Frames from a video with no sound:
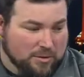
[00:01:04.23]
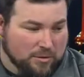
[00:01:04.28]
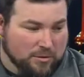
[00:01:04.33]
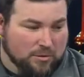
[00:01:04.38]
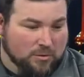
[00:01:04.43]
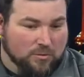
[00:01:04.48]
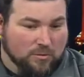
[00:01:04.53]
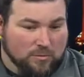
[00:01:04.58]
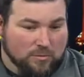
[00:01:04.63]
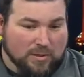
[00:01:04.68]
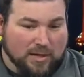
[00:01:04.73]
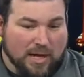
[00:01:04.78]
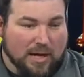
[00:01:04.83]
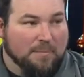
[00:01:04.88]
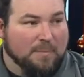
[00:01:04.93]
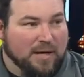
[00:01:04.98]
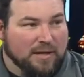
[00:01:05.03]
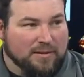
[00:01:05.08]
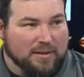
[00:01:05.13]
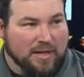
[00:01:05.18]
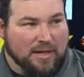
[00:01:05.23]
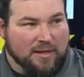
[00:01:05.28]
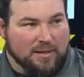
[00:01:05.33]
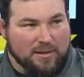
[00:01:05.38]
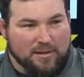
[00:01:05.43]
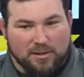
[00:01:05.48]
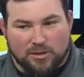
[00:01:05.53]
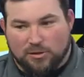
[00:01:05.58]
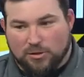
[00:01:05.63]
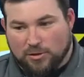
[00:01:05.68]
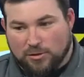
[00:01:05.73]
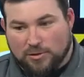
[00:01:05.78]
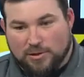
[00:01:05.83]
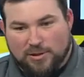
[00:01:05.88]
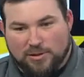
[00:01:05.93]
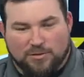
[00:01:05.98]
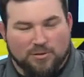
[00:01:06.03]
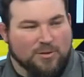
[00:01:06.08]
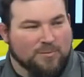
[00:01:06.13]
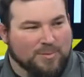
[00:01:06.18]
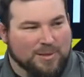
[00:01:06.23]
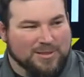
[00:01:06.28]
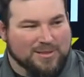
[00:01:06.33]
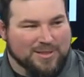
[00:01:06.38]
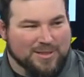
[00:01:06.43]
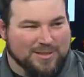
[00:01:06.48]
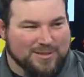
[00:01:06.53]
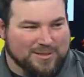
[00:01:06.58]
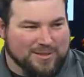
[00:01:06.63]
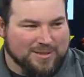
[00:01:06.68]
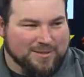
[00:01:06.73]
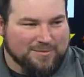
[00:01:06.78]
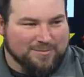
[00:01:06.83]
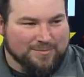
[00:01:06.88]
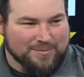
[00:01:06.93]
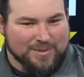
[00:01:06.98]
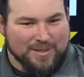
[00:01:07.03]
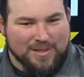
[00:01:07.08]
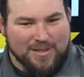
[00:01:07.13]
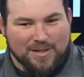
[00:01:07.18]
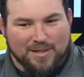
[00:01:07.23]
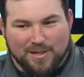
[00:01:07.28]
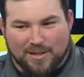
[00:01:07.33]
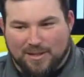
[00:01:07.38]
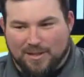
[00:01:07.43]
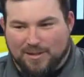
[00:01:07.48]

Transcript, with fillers: to combat that, and it turned into a business and wow.